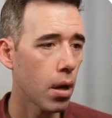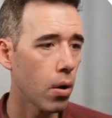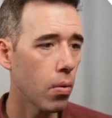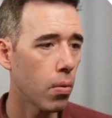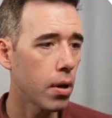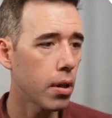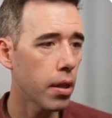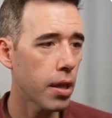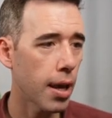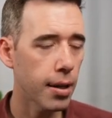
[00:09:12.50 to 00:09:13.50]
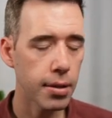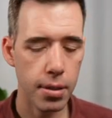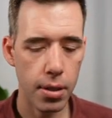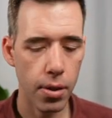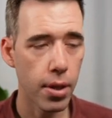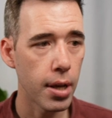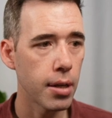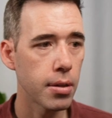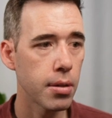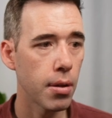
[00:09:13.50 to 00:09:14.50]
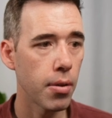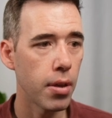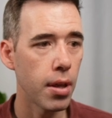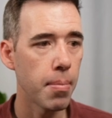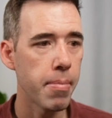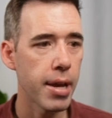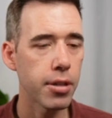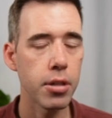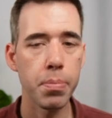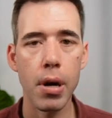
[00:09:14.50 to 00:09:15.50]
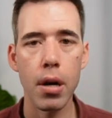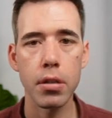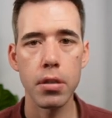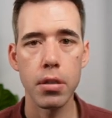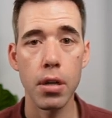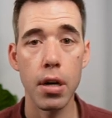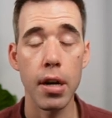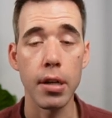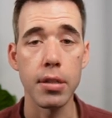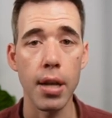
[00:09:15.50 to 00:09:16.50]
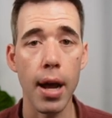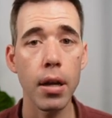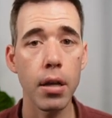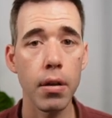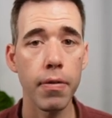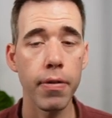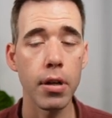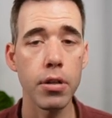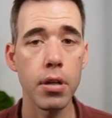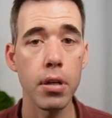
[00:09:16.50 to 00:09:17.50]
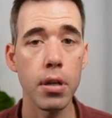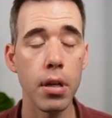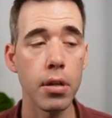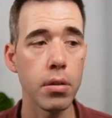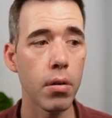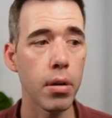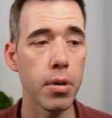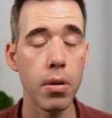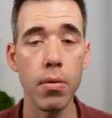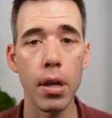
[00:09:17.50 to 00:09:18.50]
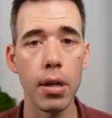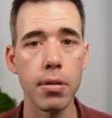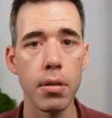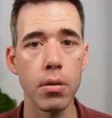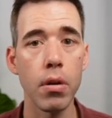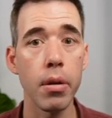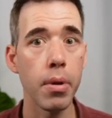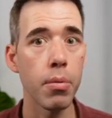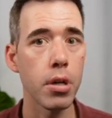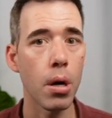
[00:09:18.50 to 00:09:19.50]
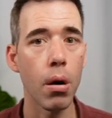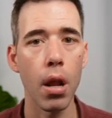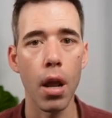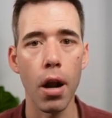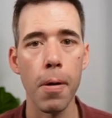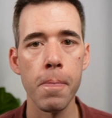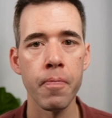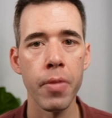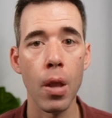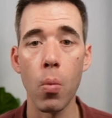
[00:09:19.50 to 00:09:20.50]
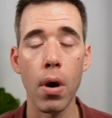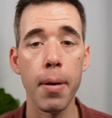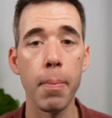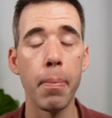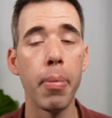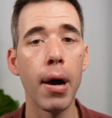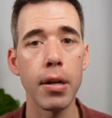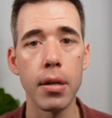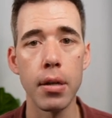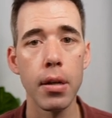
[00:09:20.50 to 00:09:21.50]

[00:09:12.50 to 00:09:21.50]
one of the things that the MessageBox.exec function is going to be doing is it's going to be returning what button